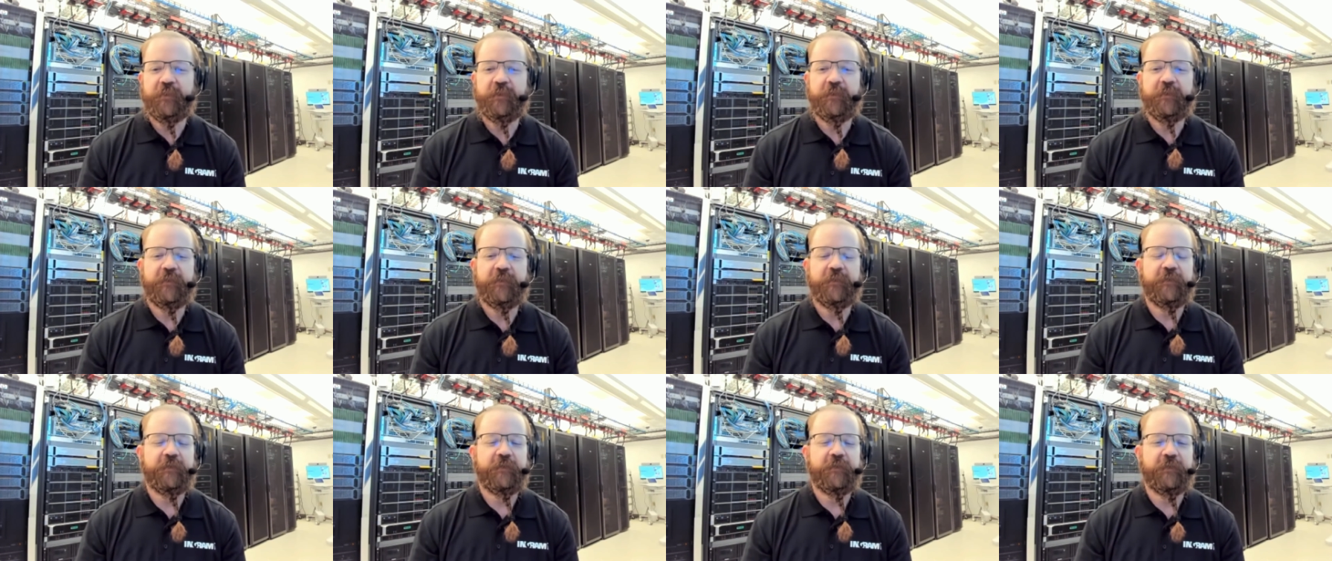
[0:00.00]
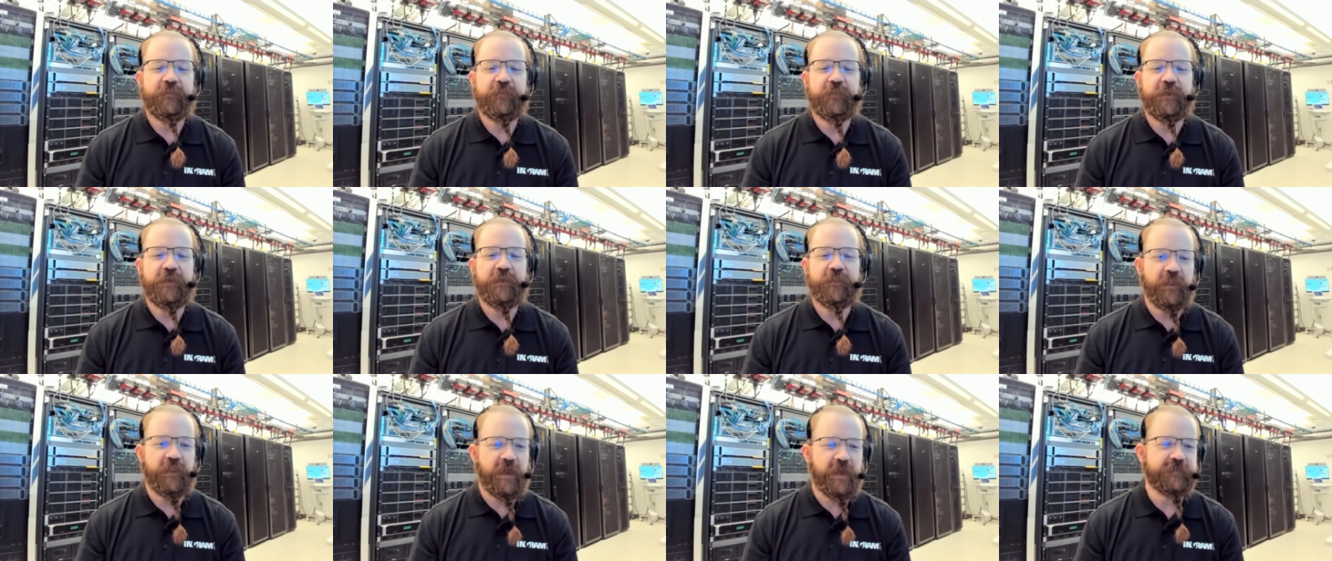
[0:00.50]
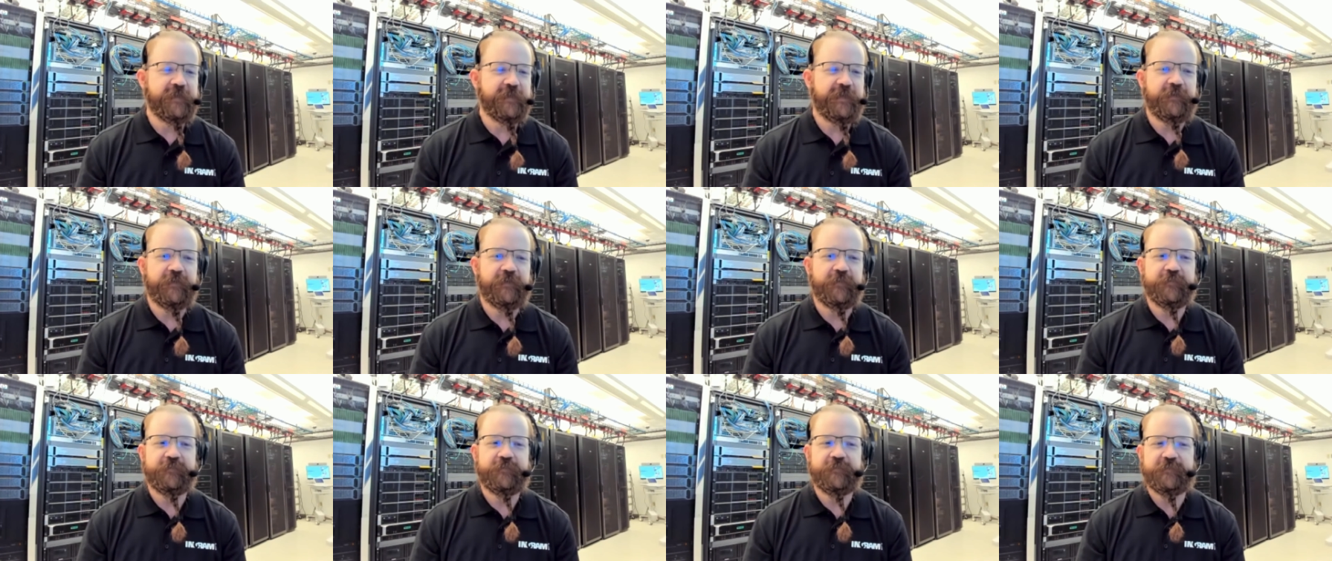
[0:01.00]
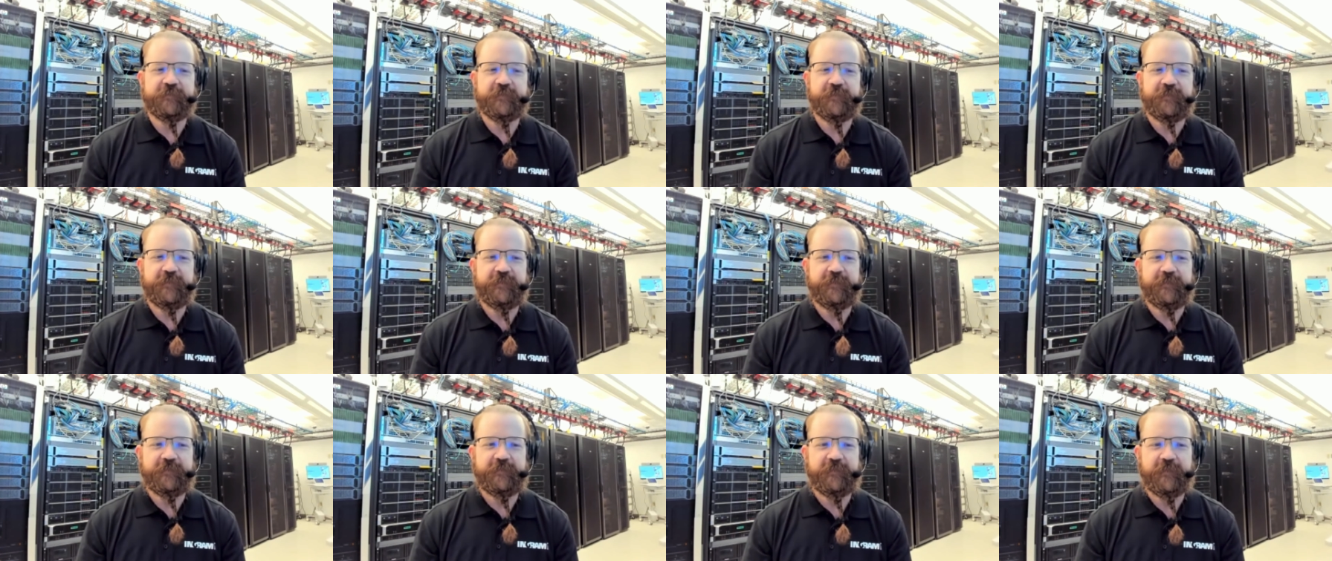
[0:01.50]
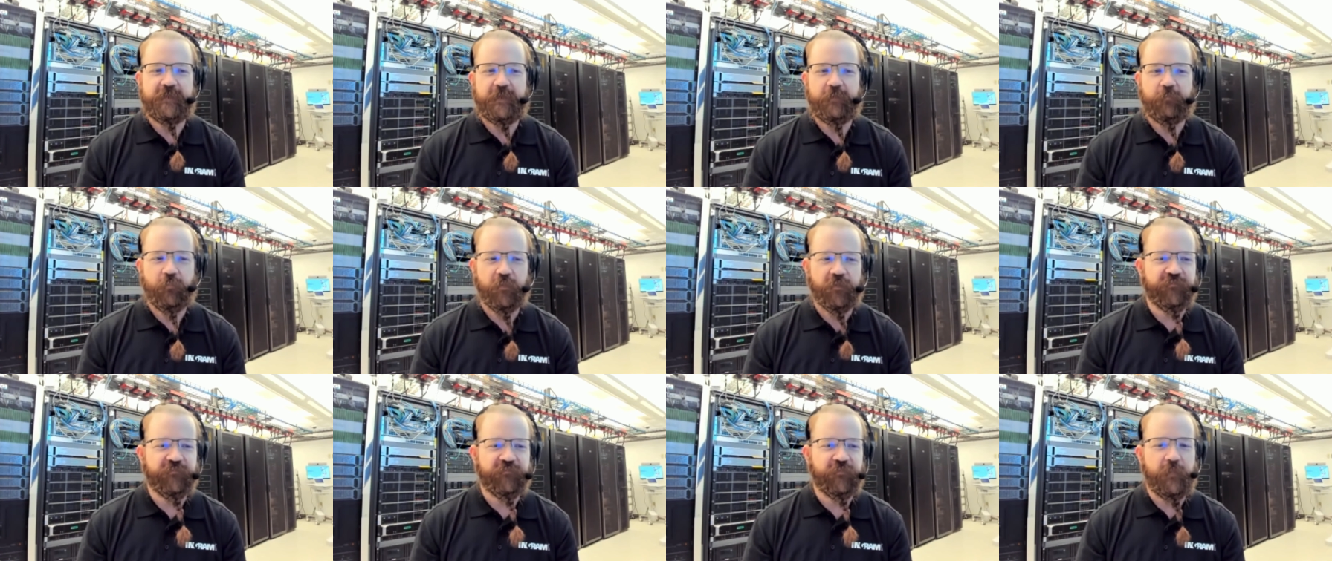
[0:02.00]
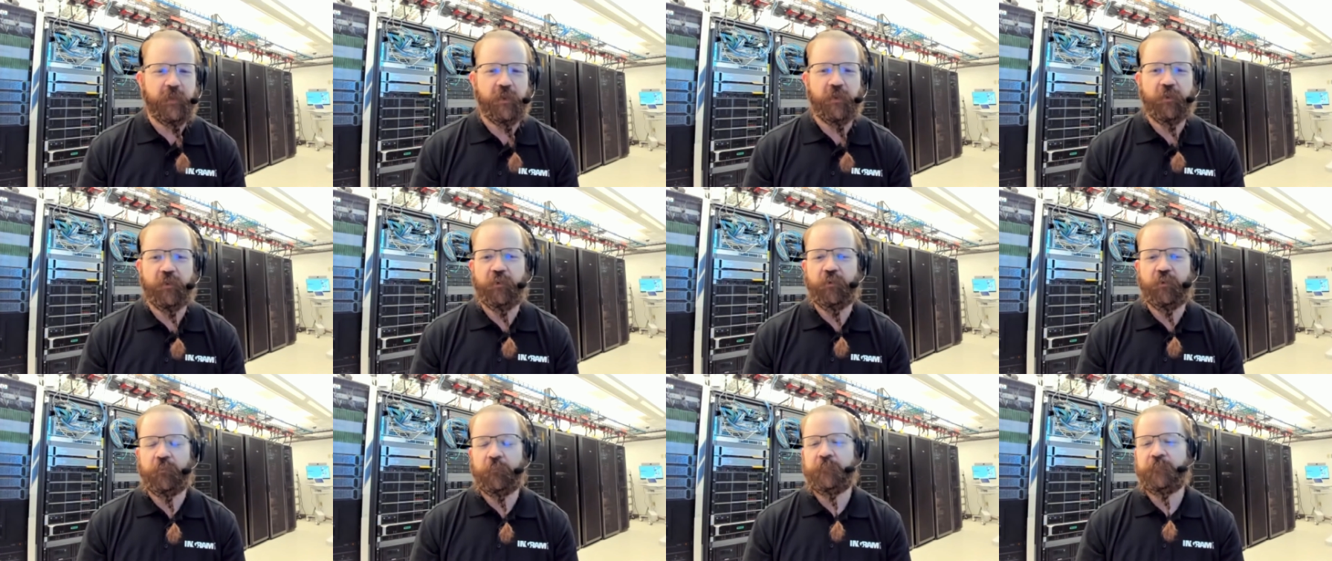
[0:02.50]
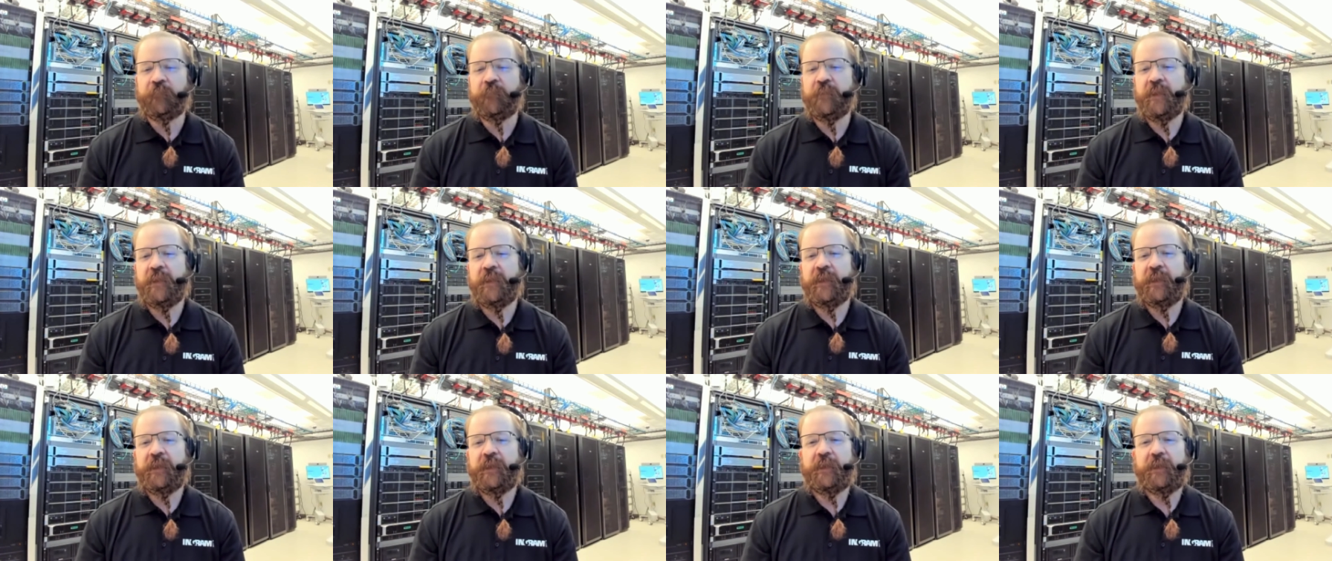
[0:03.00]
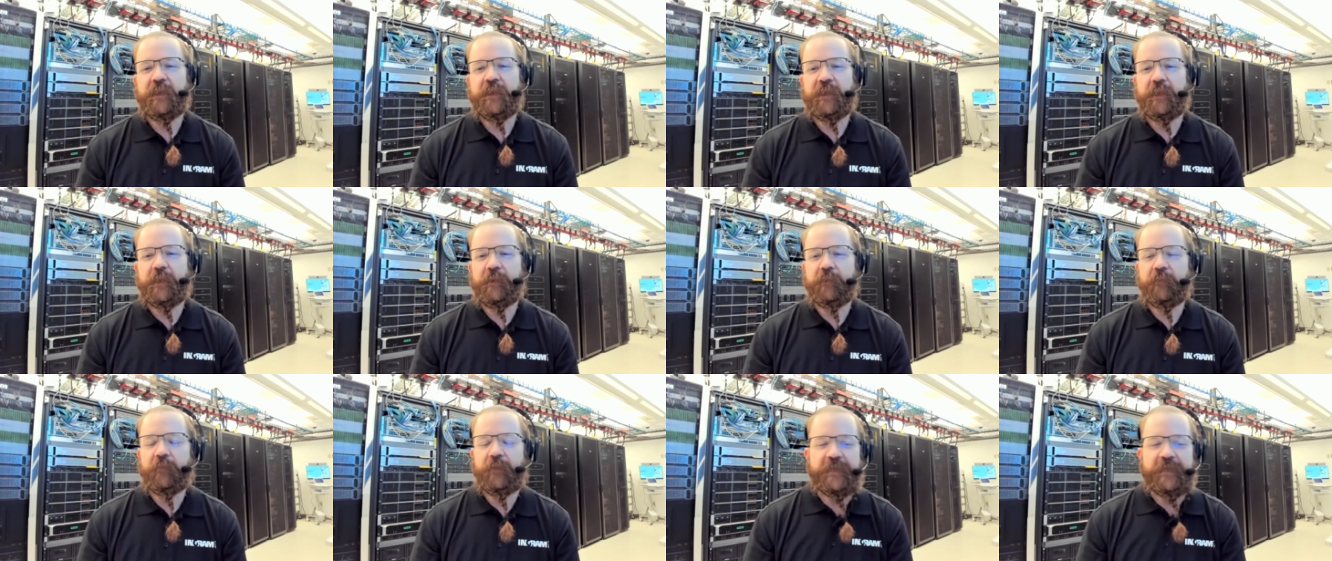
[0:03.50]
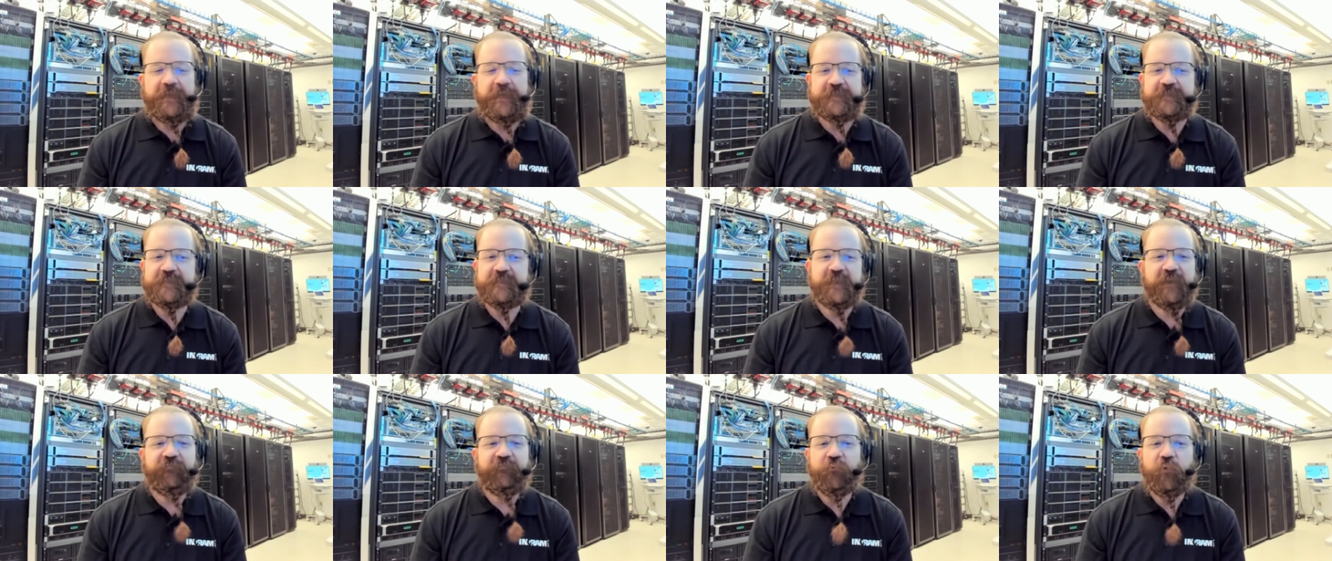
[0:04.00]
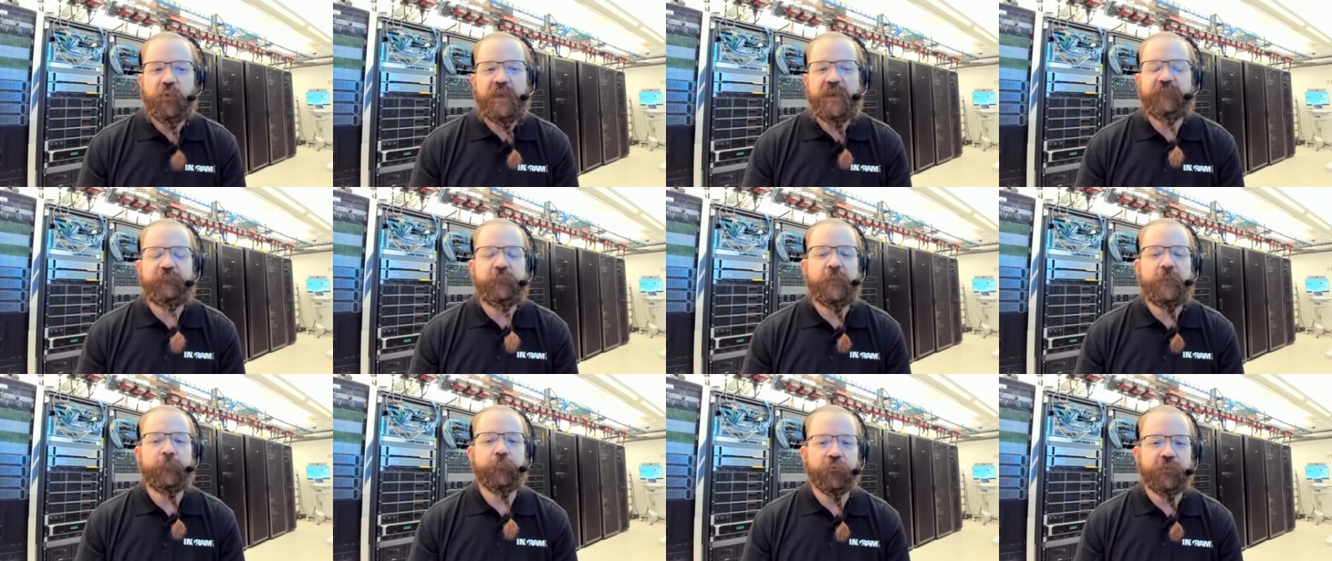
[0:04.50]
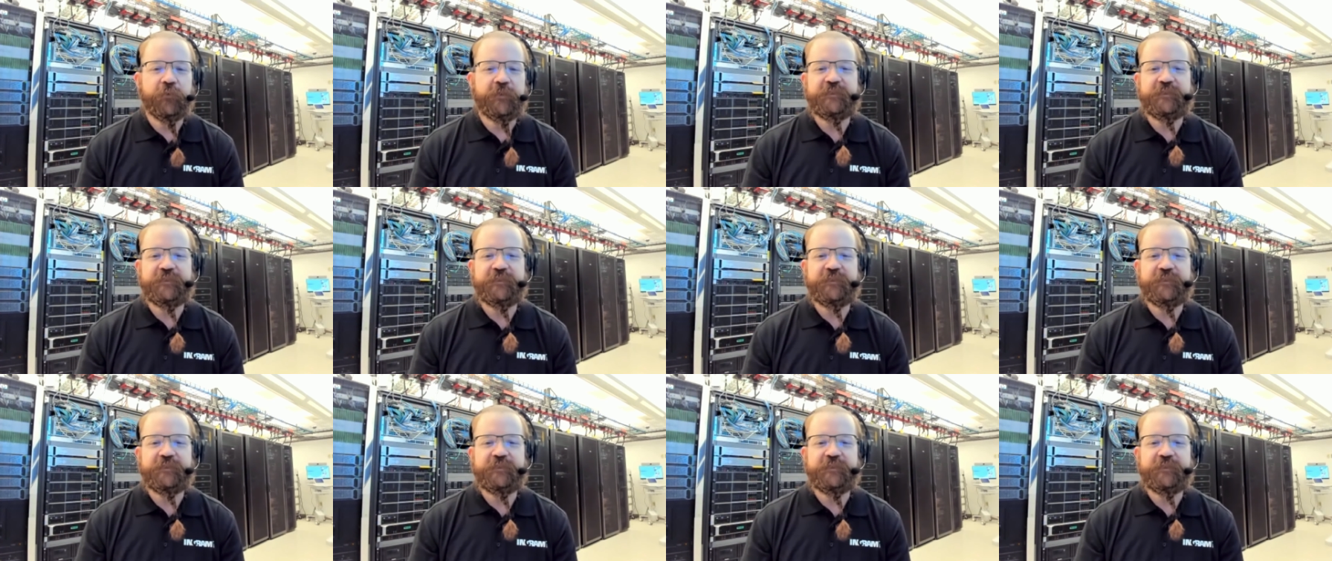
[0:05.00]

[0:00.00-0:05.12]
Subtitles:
the lockdowns and work from home is stuff we have been